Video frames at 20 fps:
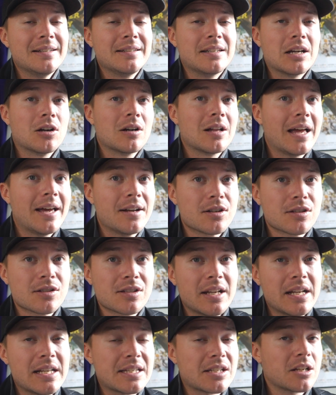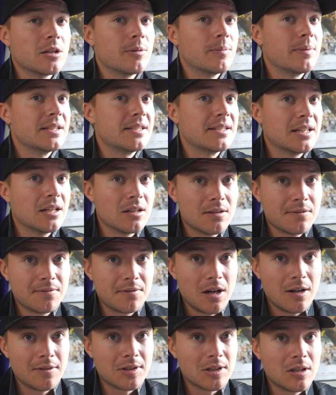Darrell Henderson is going to be still
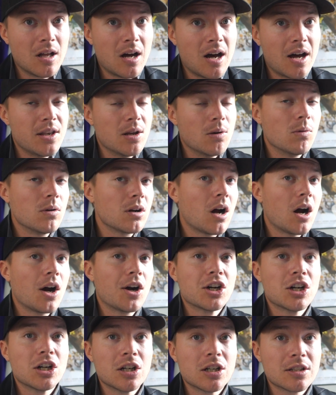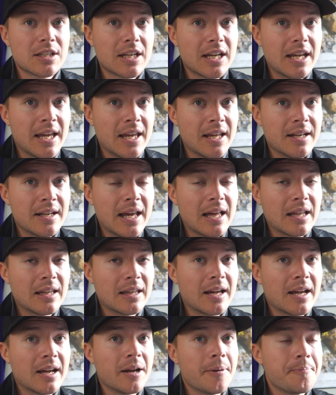involved a lot. No one got hurt in
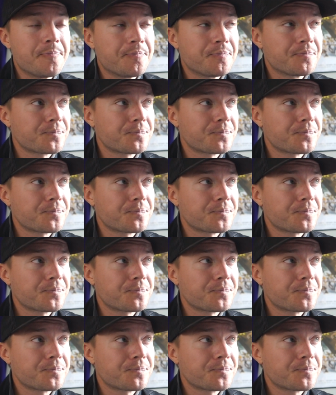LA.